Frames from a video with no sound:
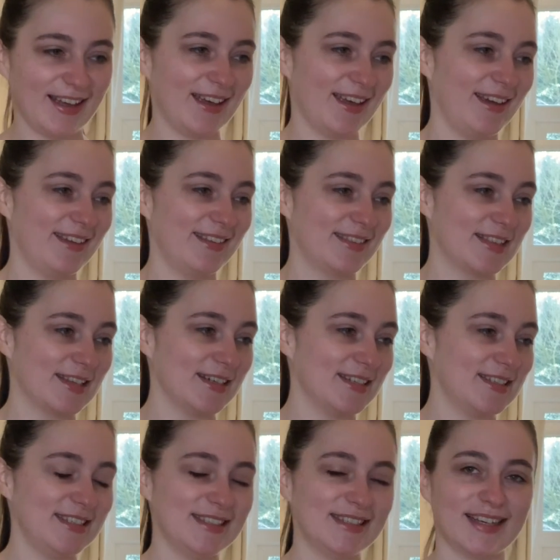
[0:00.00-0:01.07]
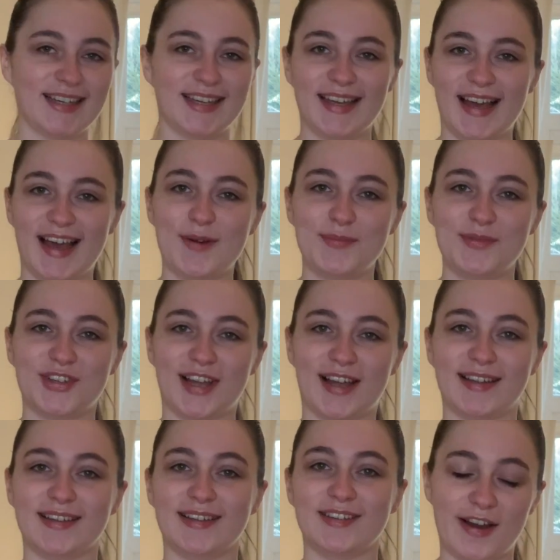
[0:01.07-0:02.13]
a 30-day ab
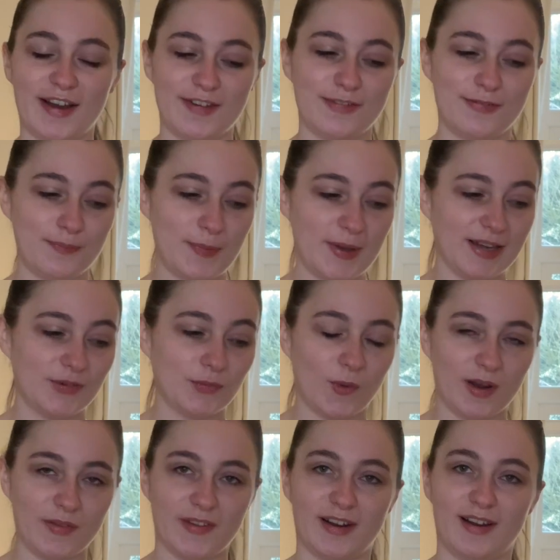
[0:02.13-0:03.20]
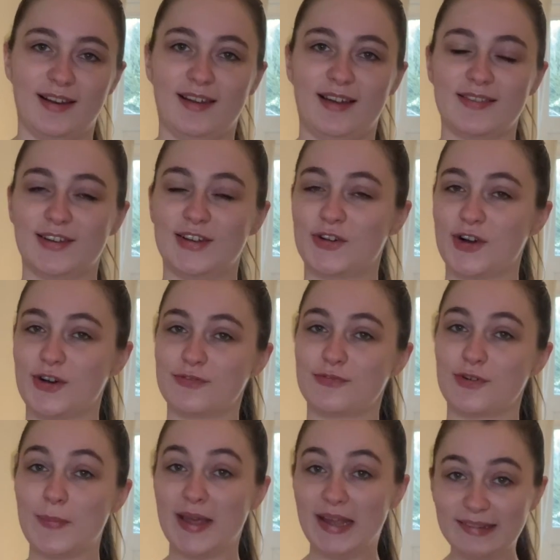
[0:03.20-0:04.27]
challenge. I've picked one that I like the look of
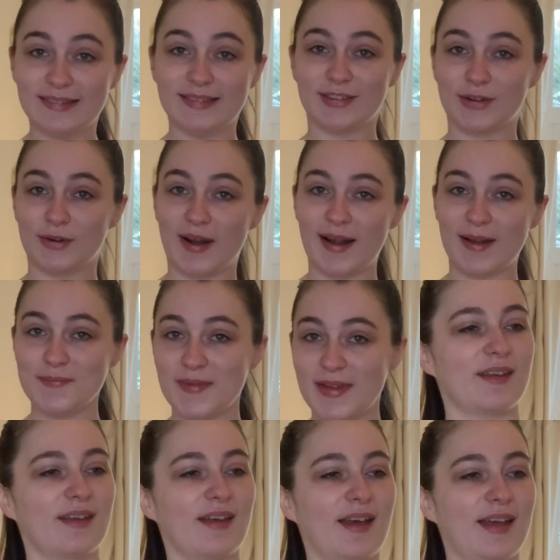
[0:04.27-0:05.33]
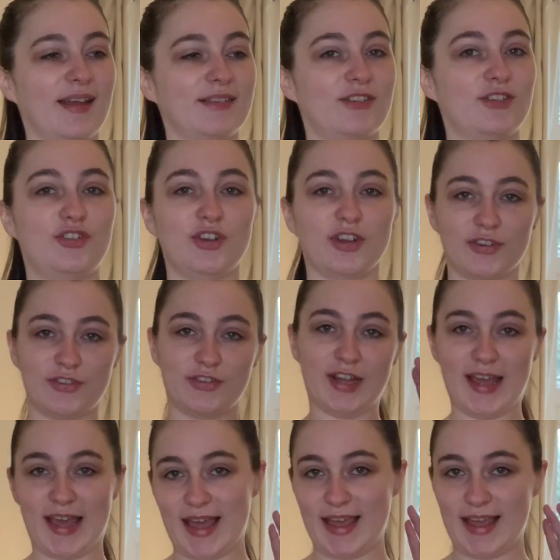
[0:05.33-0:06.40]
from Instagram. It's just
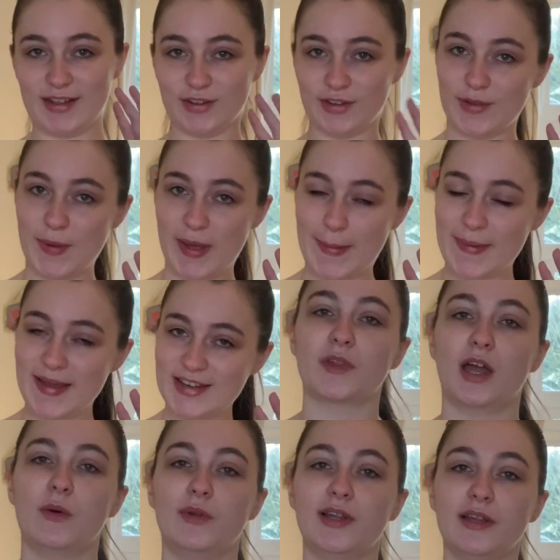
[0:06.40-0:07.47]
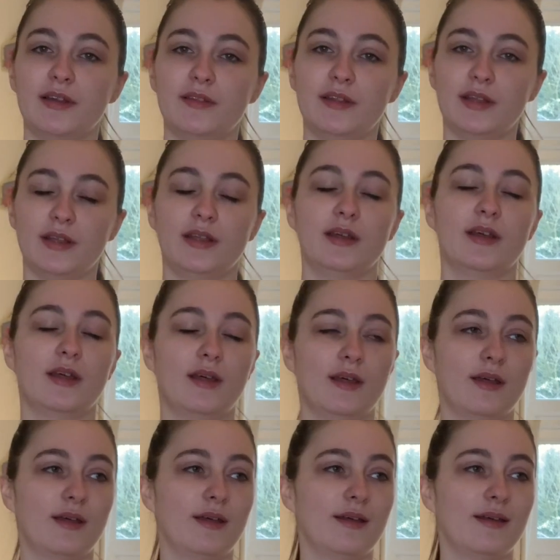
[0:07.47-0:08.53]
a image. I will link the
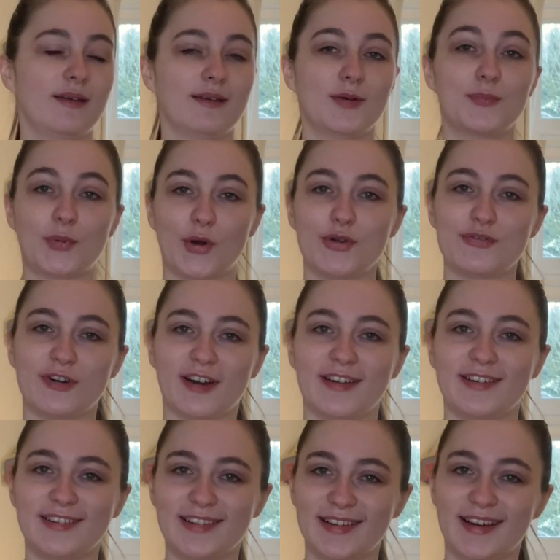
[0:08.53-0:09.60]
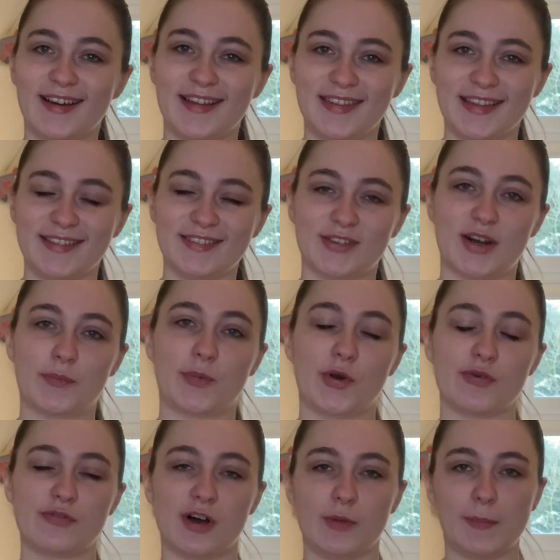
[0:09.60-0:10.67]
profile, the Instagram
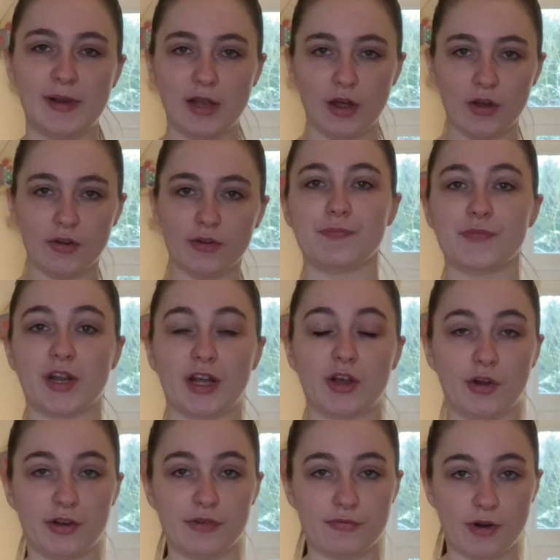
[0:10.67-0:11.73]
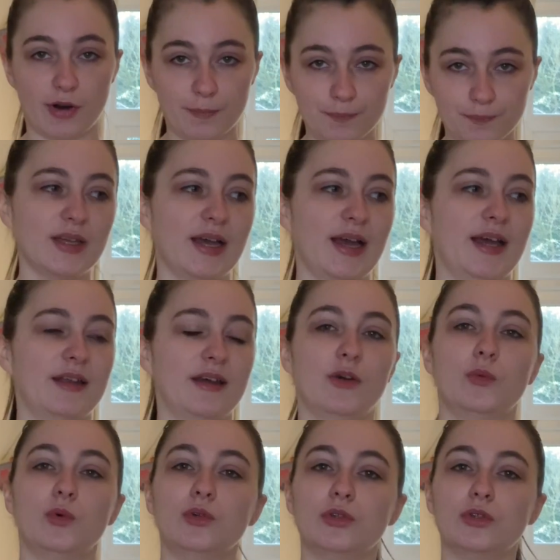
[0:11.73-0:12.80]
profile below that I got it from, and I
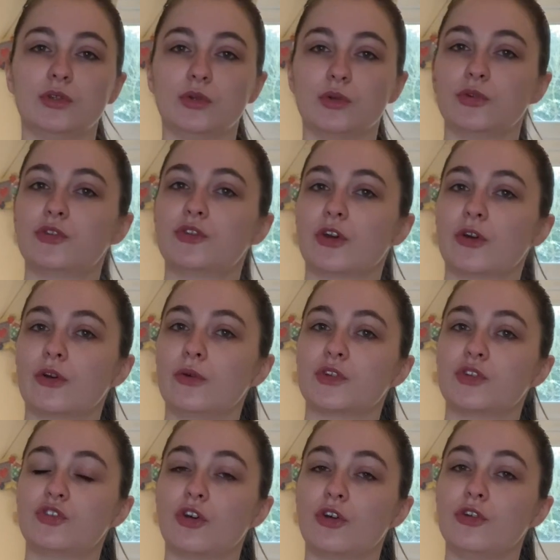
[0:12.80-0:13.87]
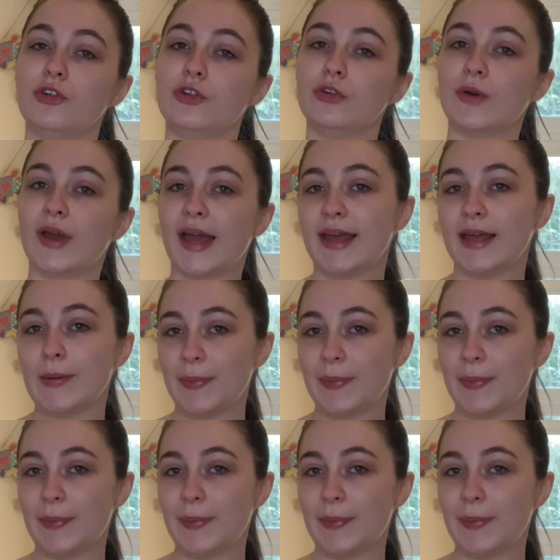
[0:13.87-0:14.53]
will also show you a